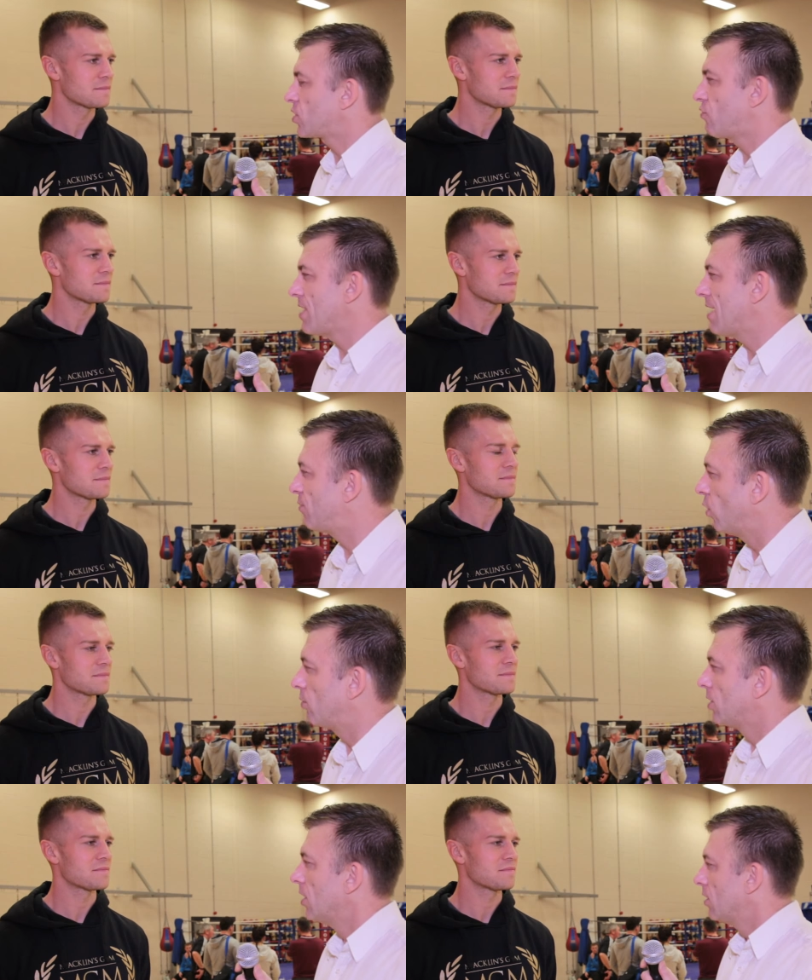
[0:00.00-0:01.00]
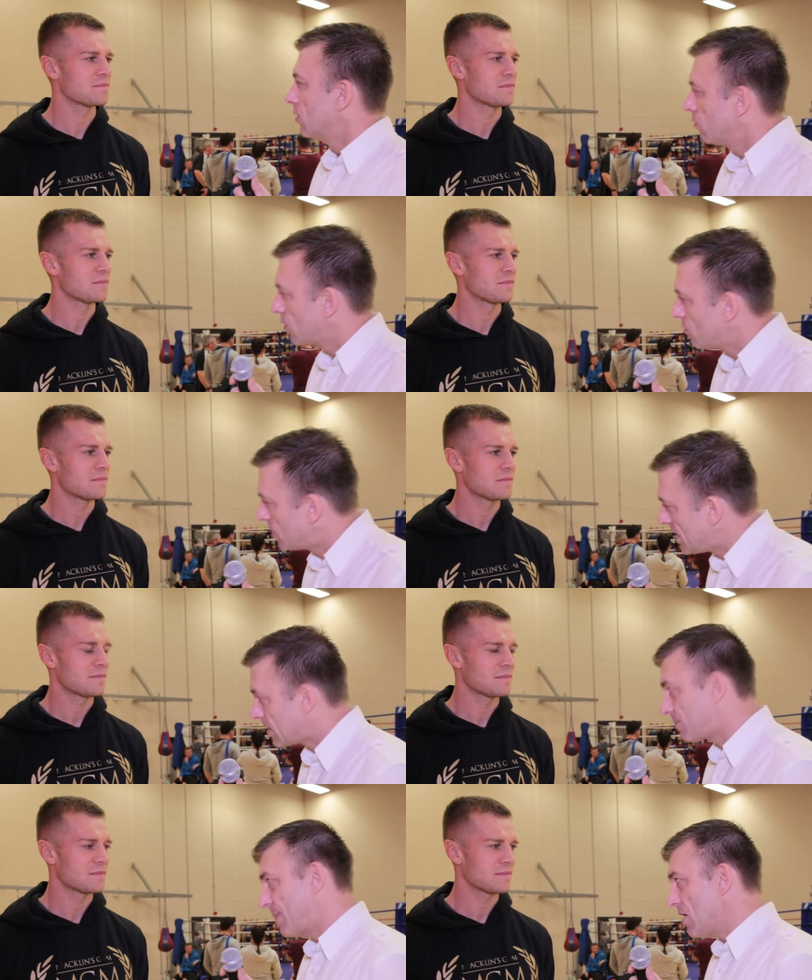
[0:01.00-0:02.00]
Speaker 1: career, but with, with the
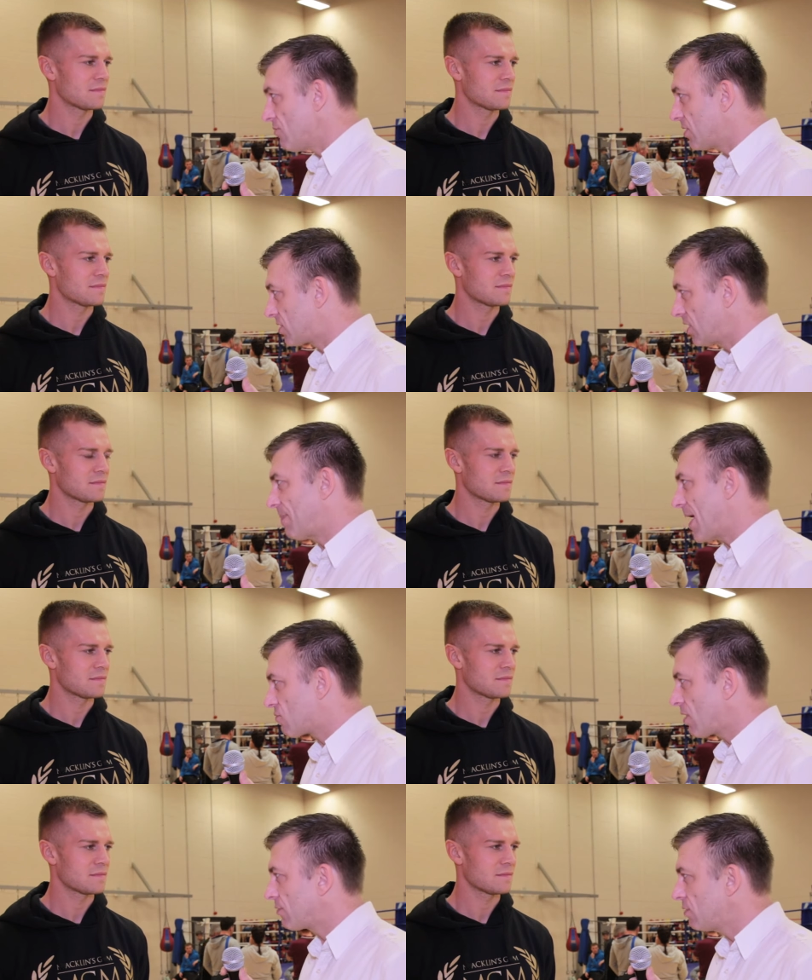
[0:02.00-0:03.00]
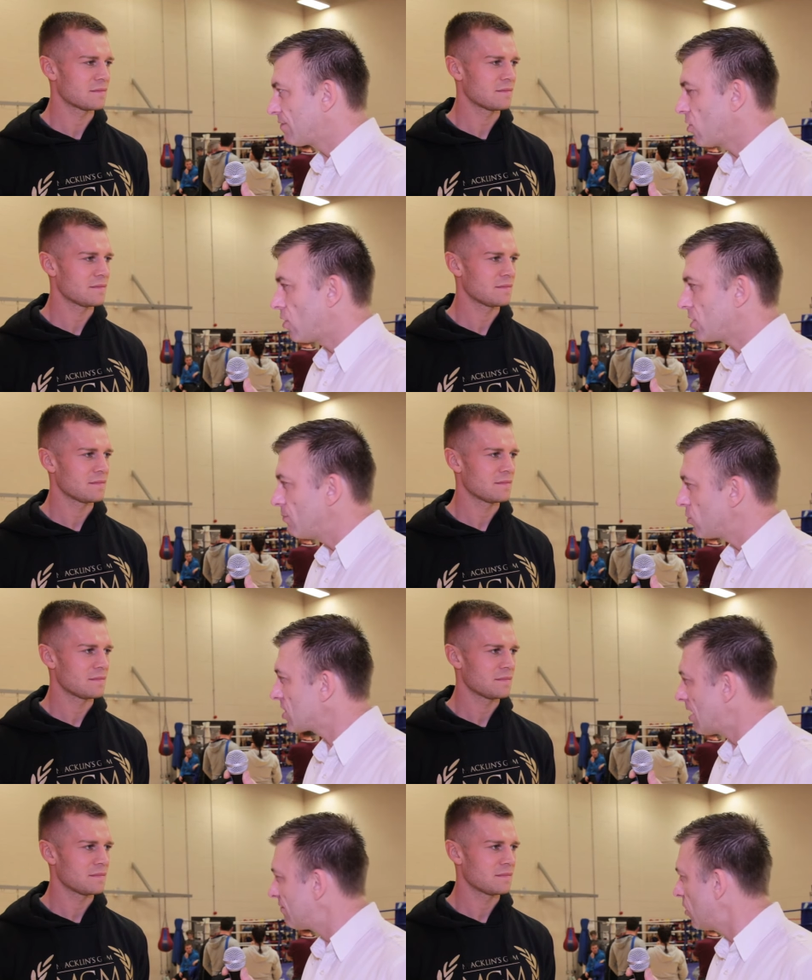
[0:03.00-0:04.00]
experience and the background you've got, you
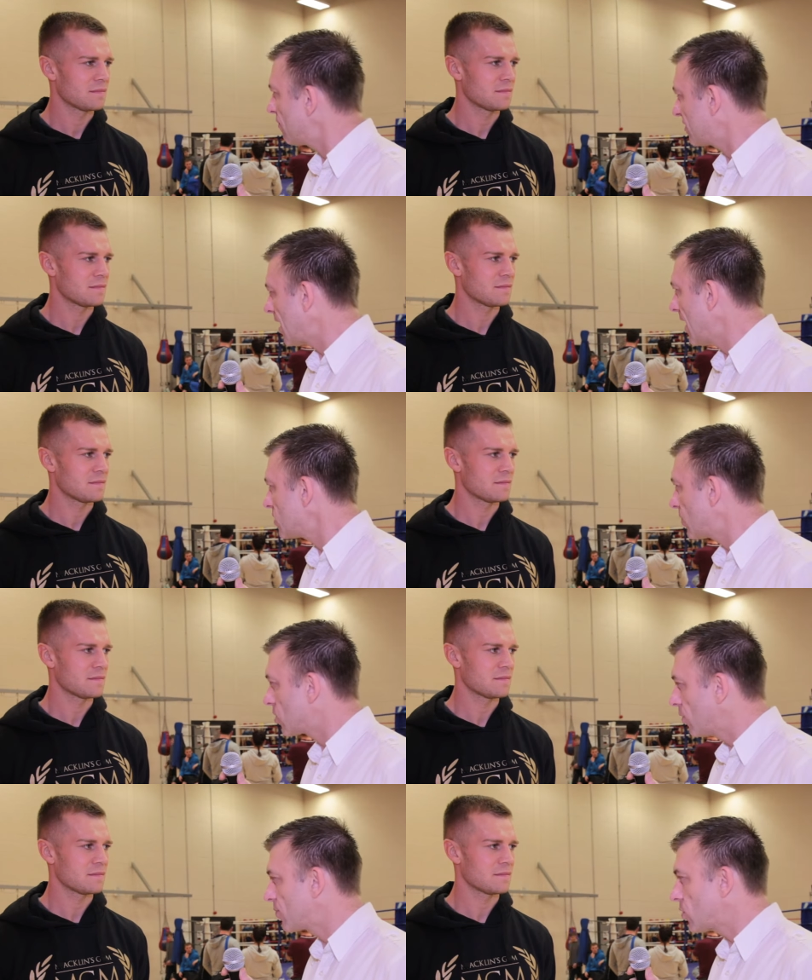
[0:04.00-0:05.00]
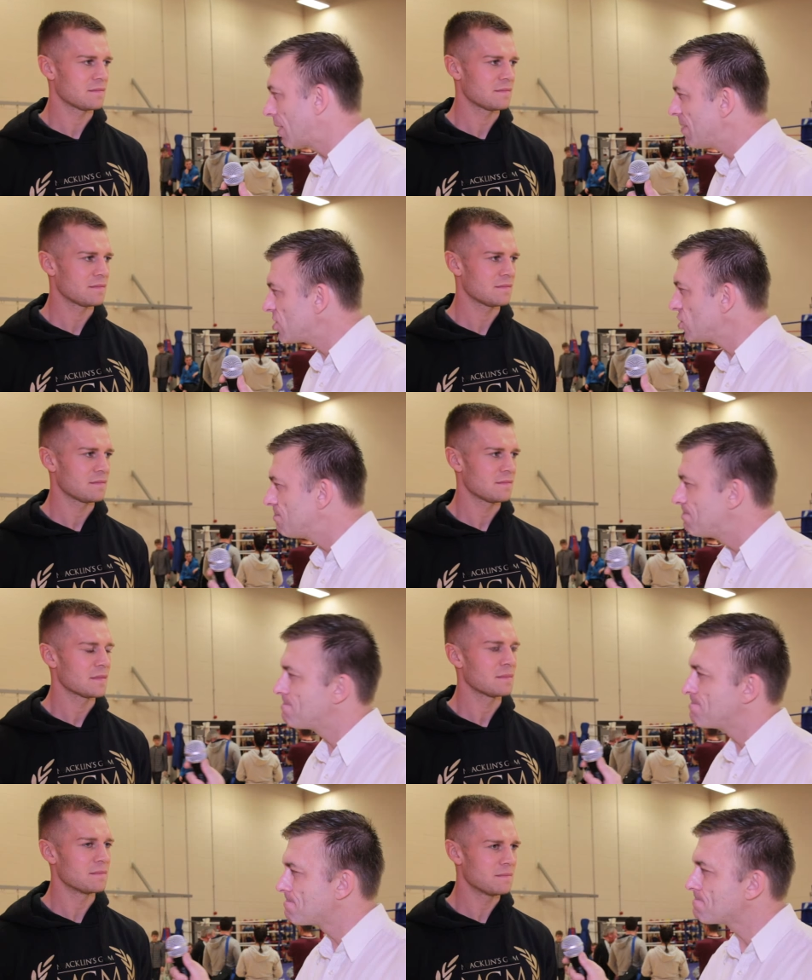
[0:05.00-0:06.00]
must have lofty heights when it comes to ambition.
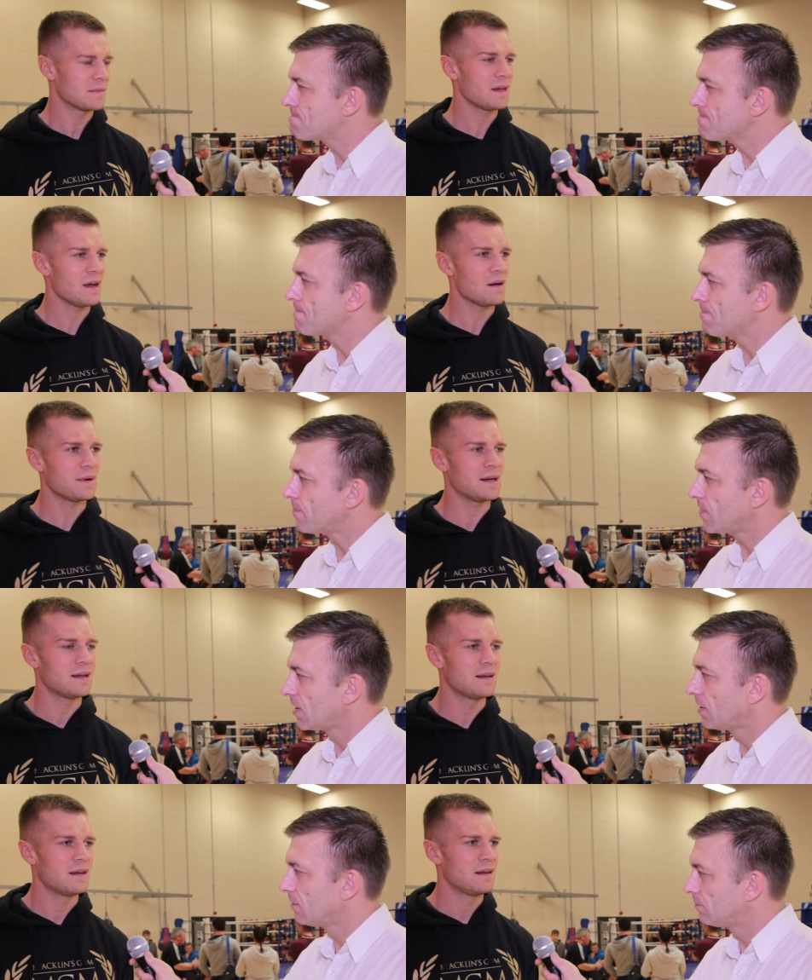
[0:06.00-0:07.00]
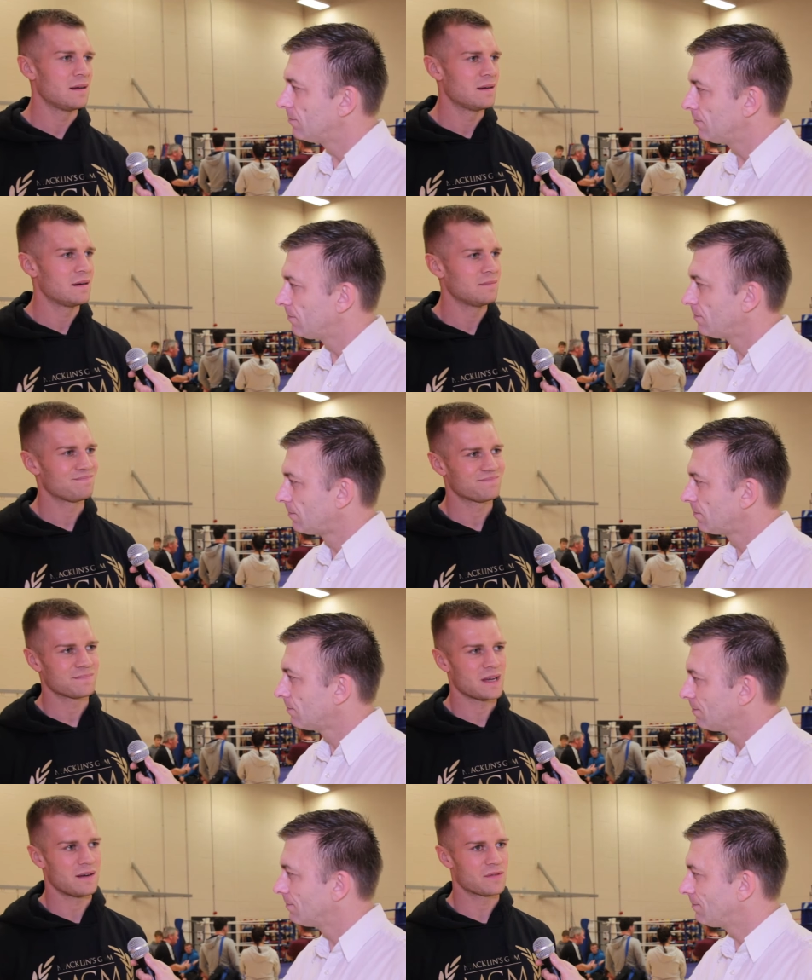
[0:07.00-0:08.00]
Speaker 2: Mm-hmm. Yeah, well,
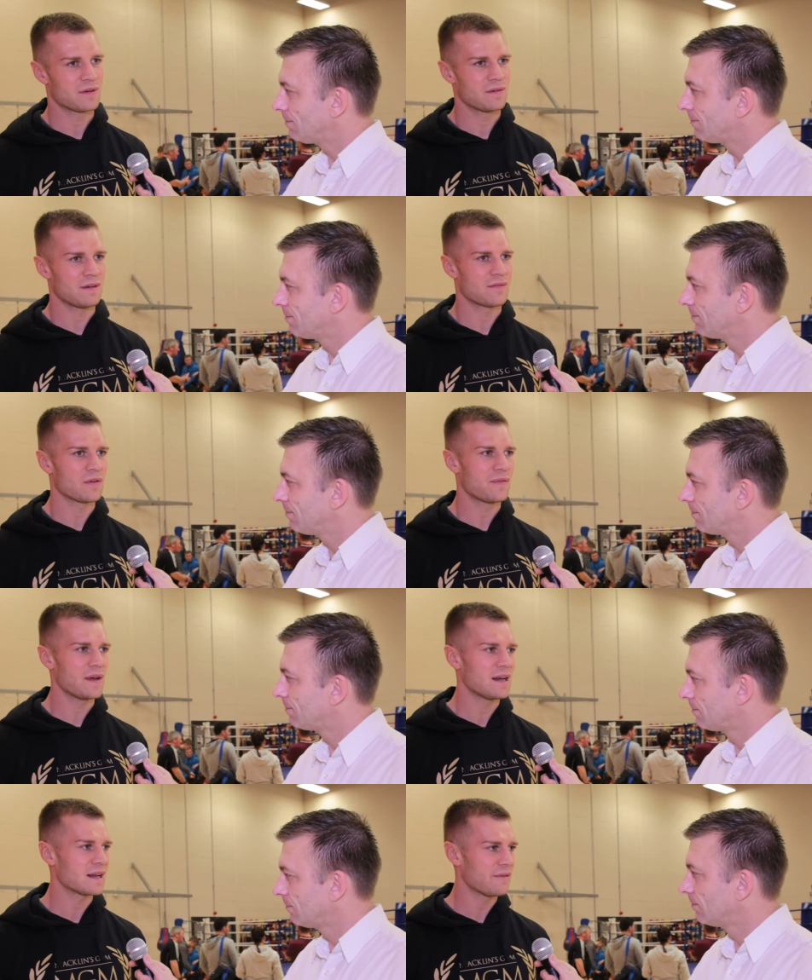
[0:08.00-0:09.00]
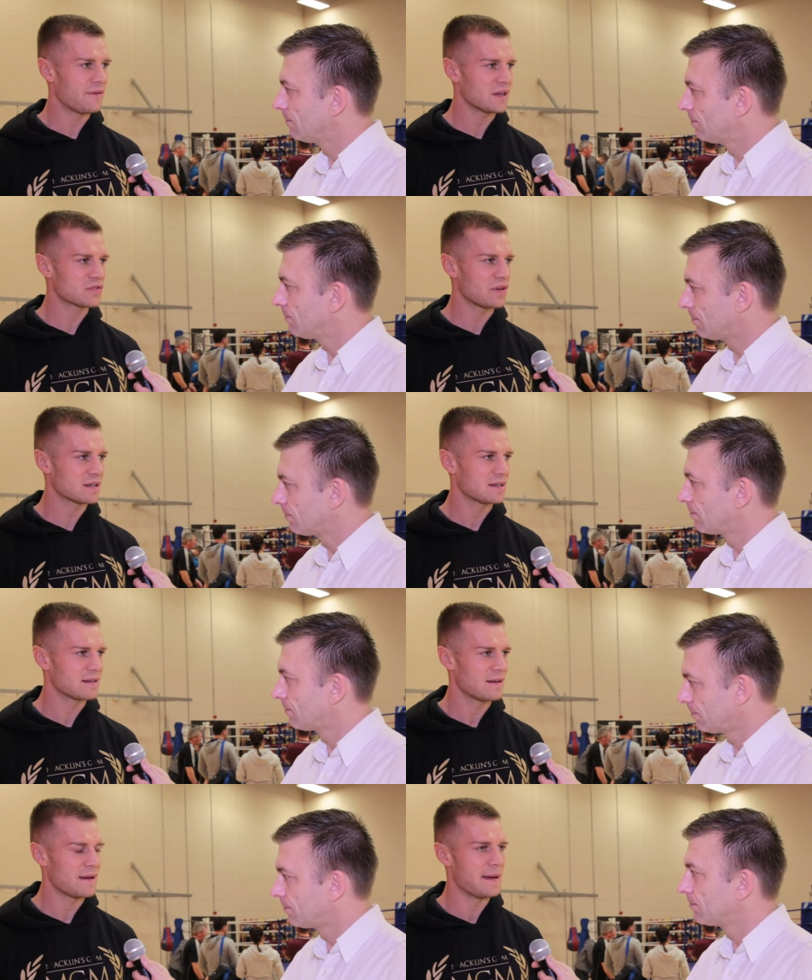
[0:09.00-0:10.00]
I've got I've got a feeling I'll get fast tracked.
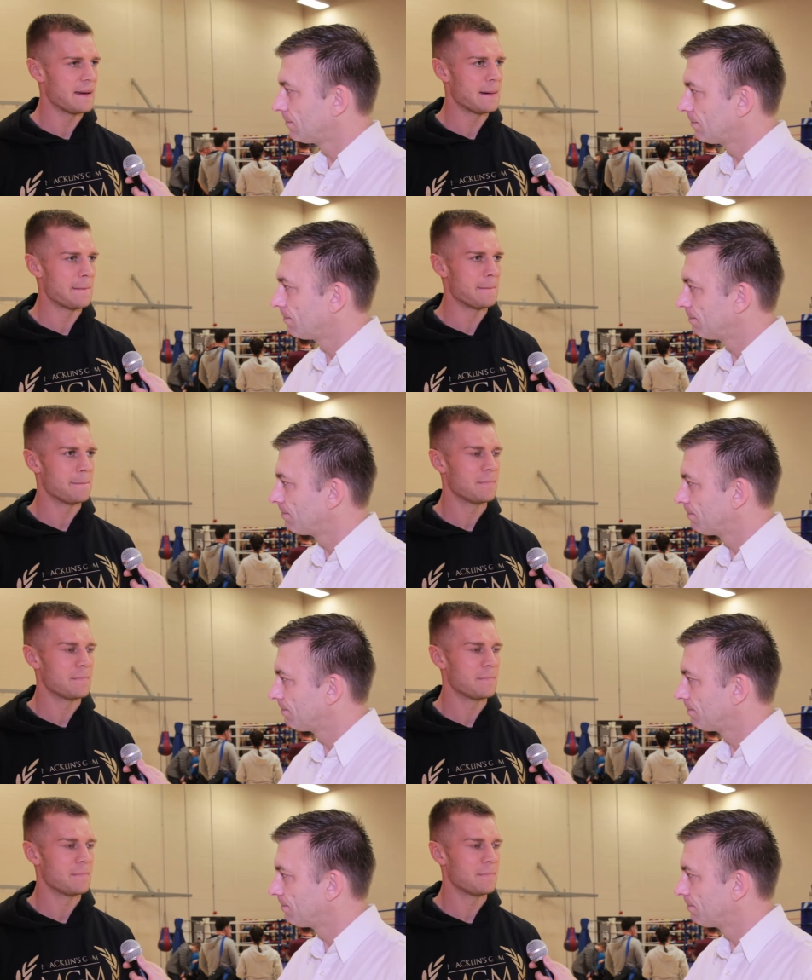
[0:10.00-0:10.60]
Um,